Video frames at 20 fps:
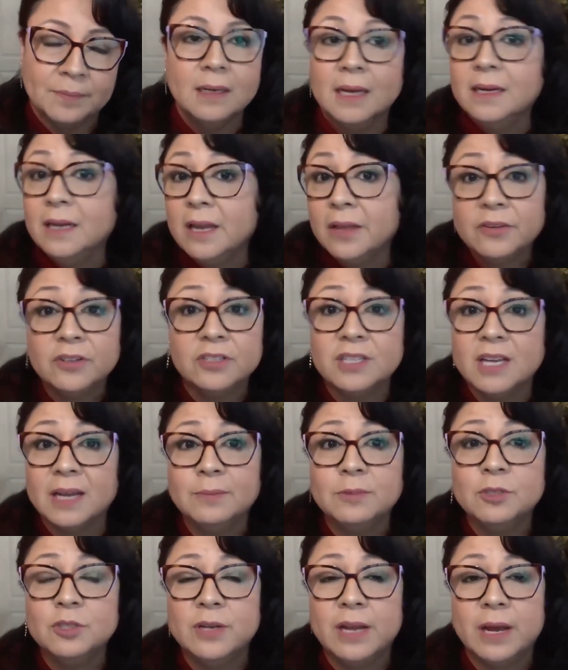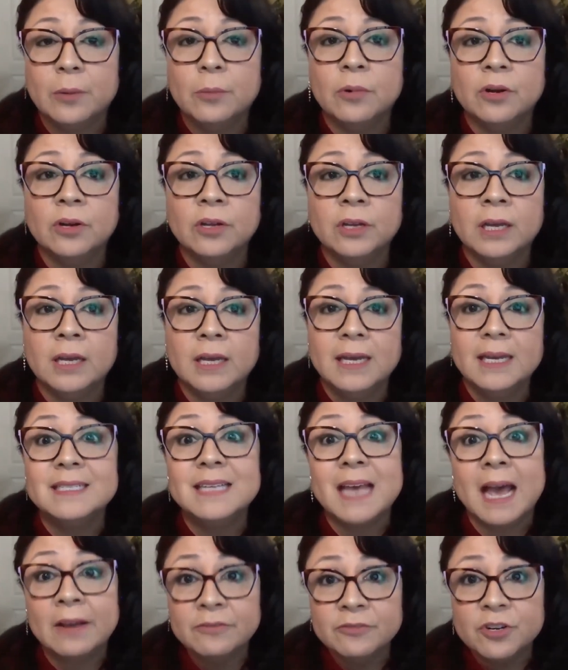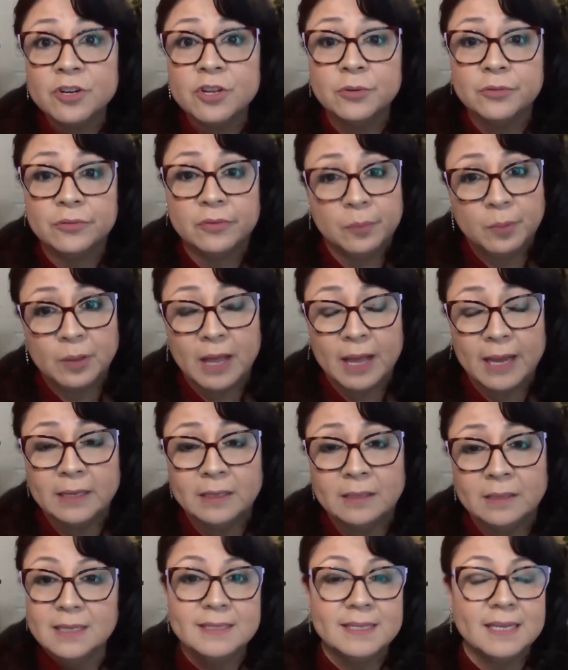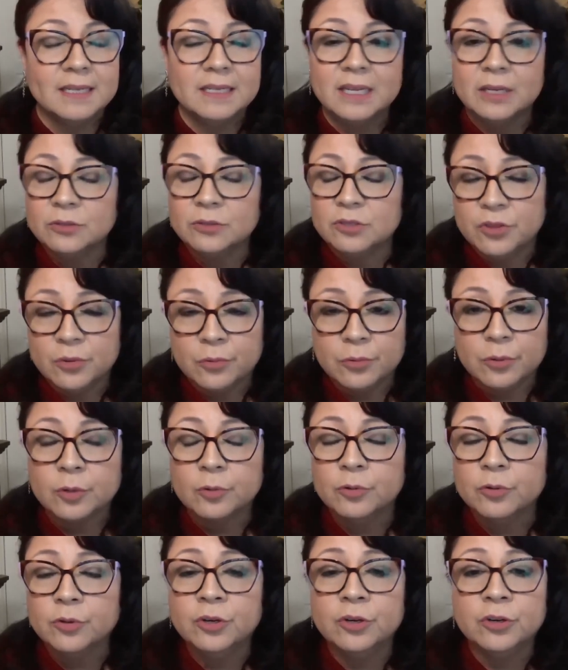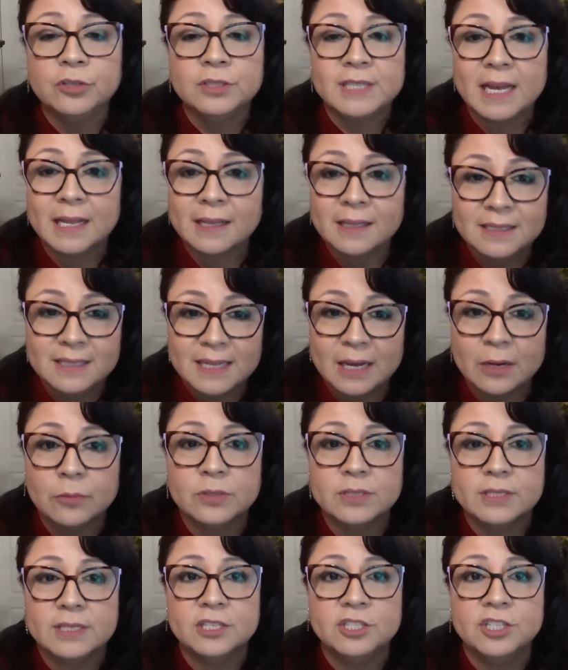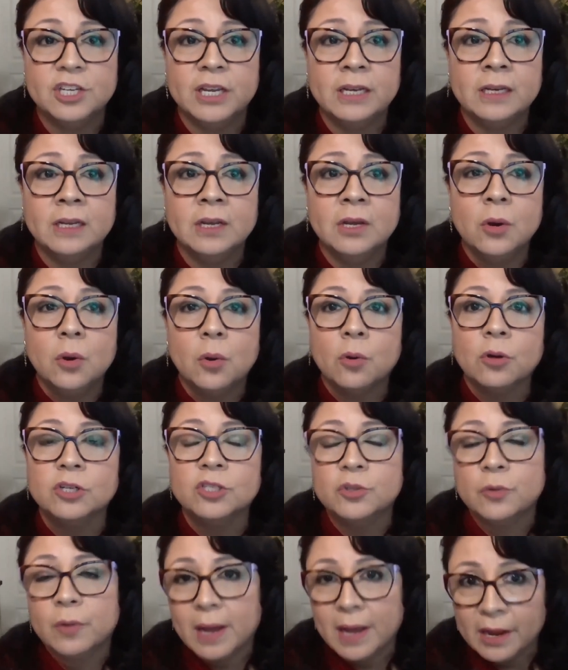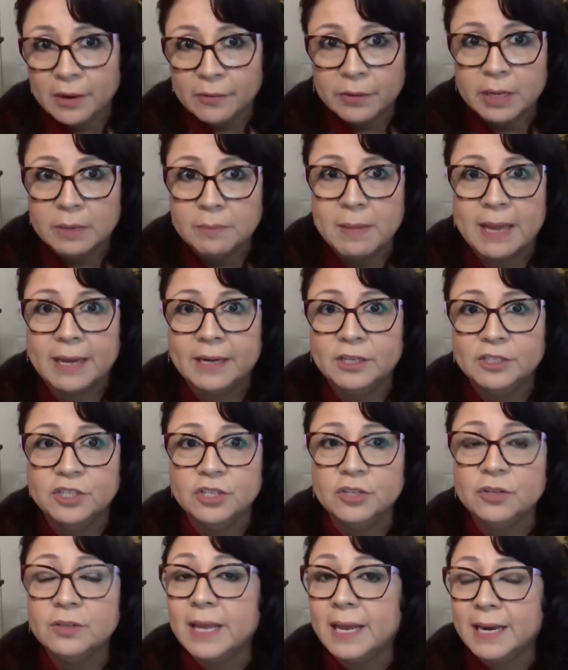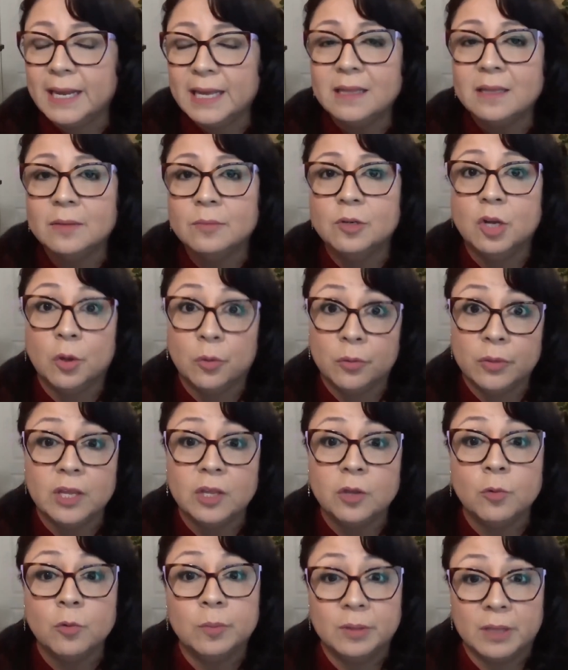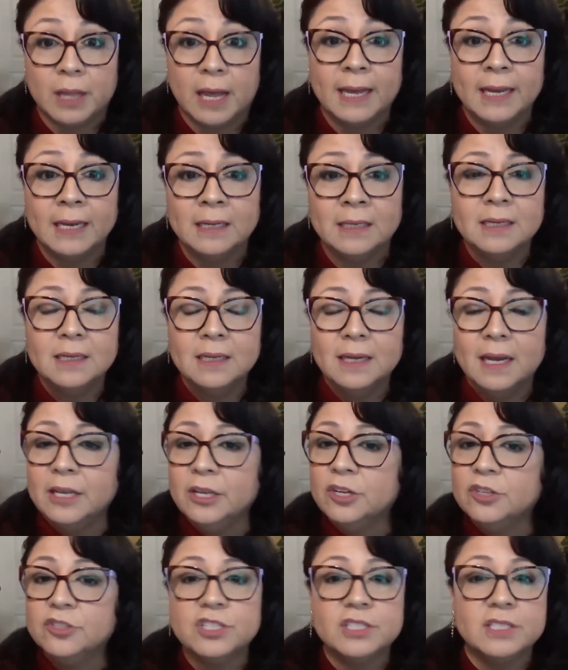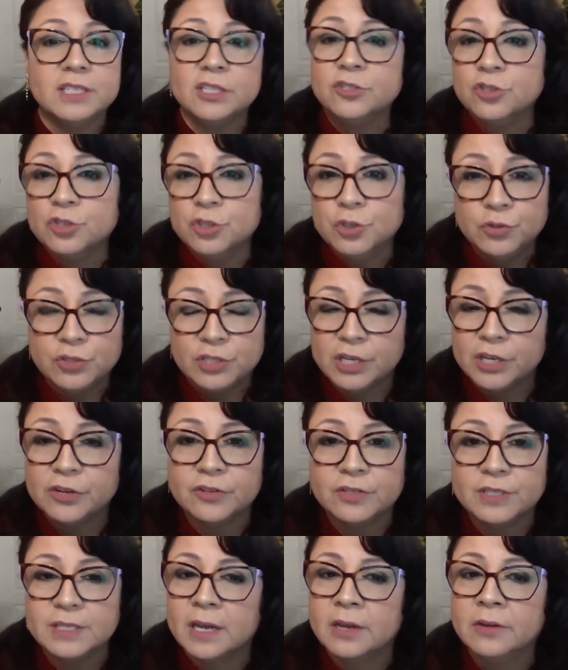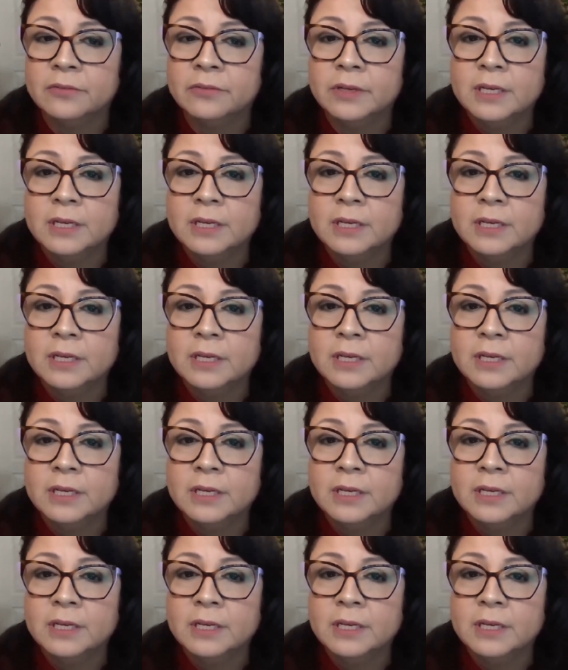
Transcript: Another time to network is after you've applied. Send out to the recruiter or talent acquisition or to a hiring manager, letting them know that you applied, and you're just introducing yourself.